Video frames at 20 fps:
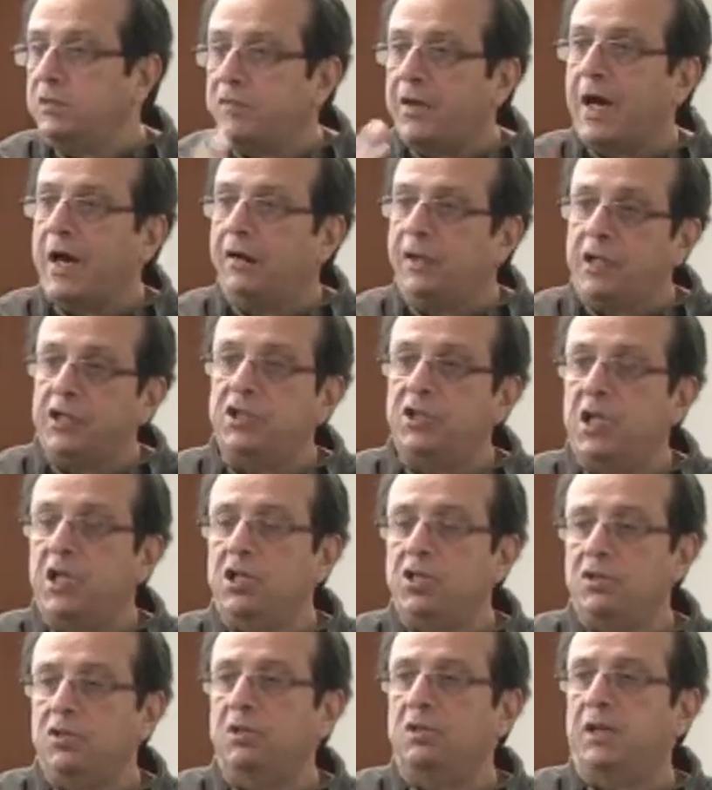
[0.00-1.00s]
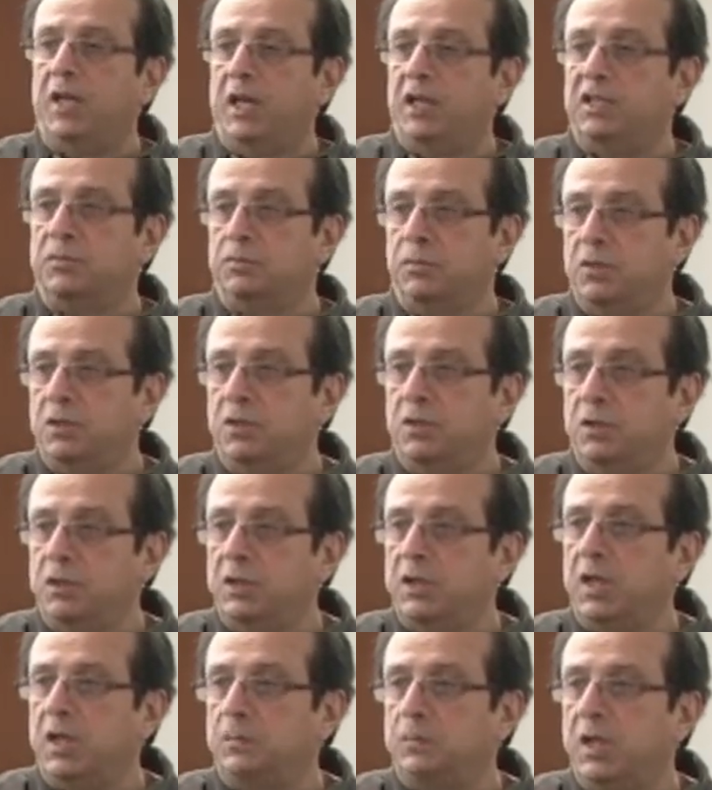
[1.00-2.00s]
of how that change should
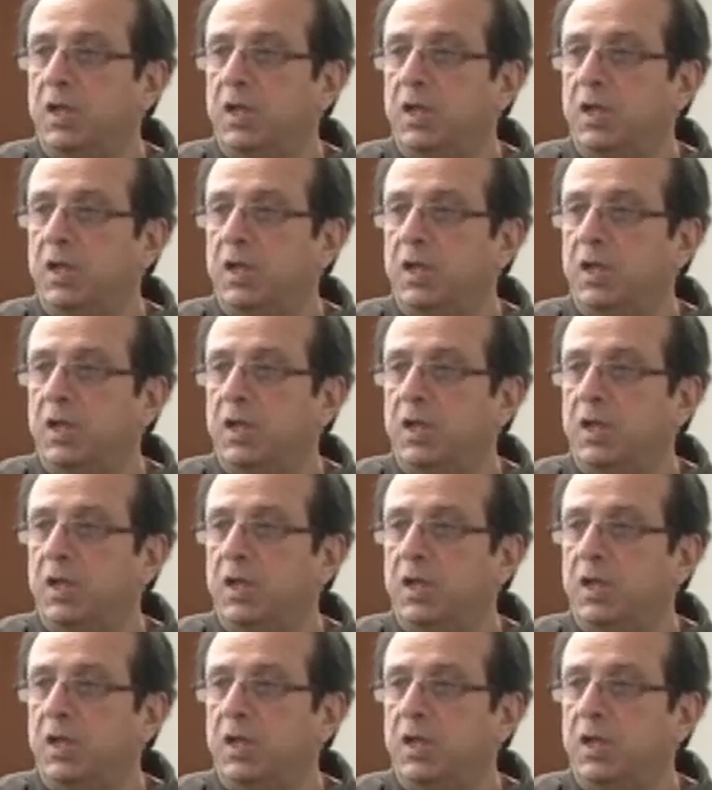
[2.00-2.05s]
take